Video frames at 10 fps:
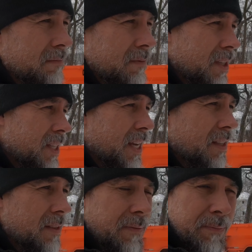to
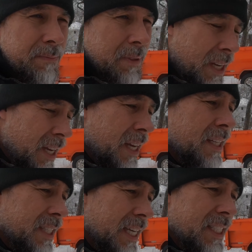take to
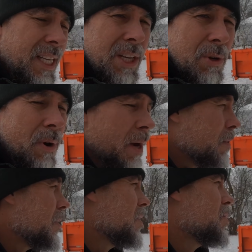to continue on
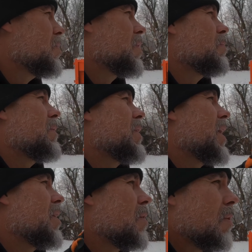with this tour, we've got
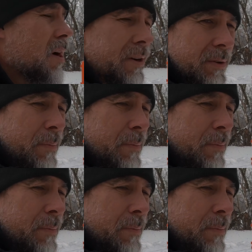to go 100